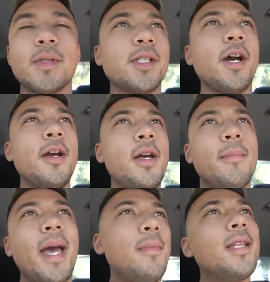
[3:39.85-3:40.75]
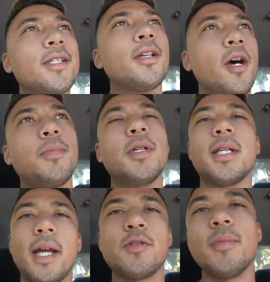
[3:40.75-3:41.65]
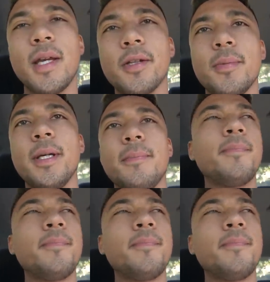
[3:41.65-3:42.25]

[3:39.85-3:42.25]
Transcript: So maybe this will help you connect with me a little bit.